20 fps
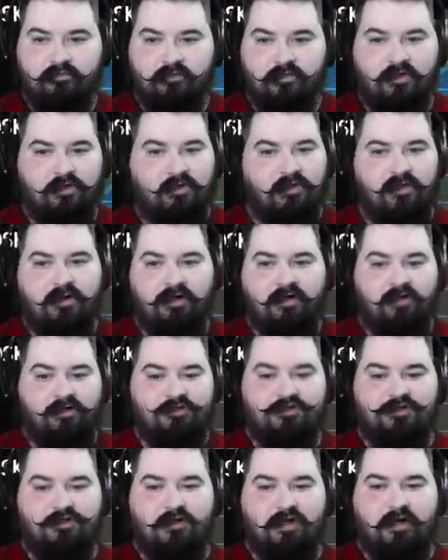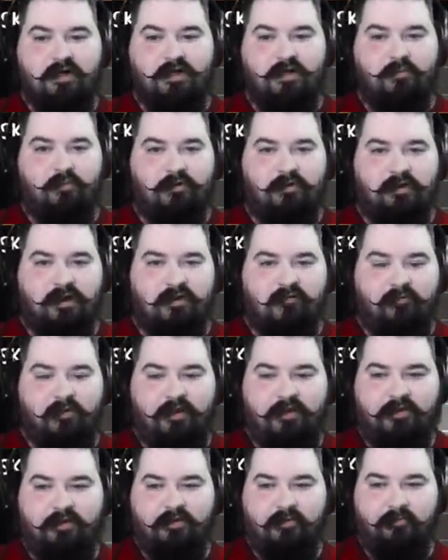Oh, I try to keep it alive,
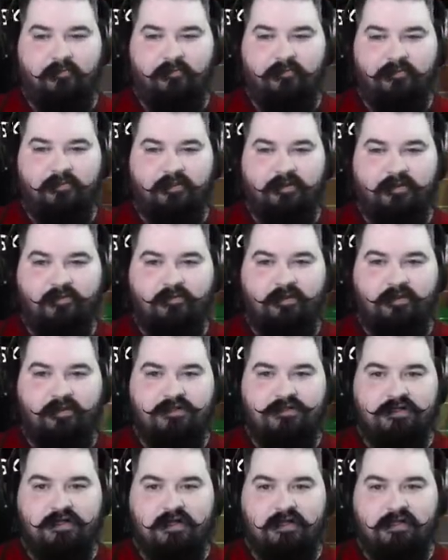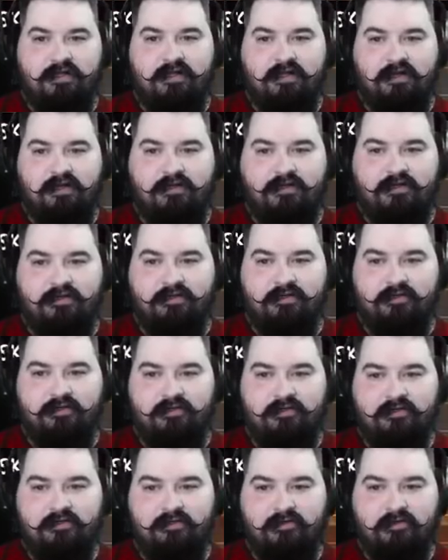man. We need to get a kick.
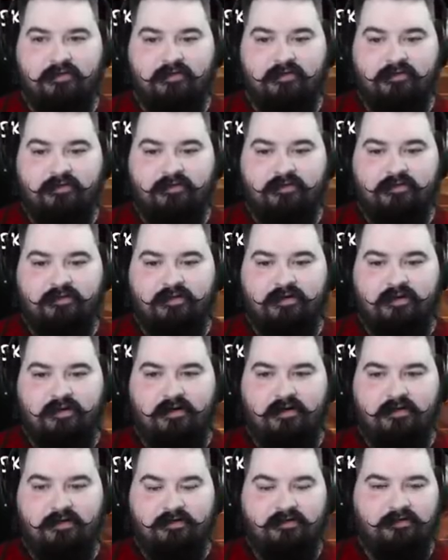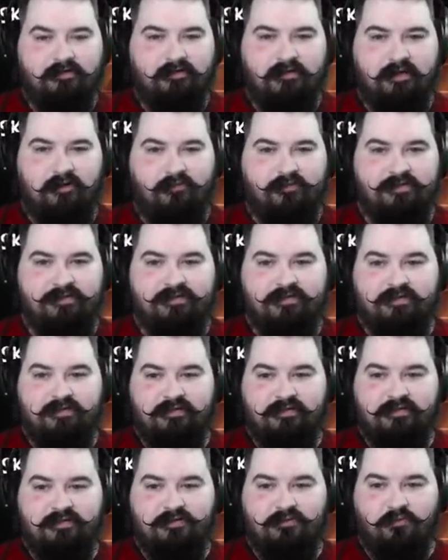Oh, that was
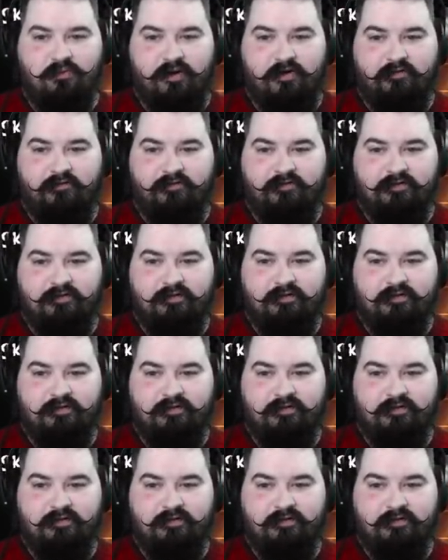rough.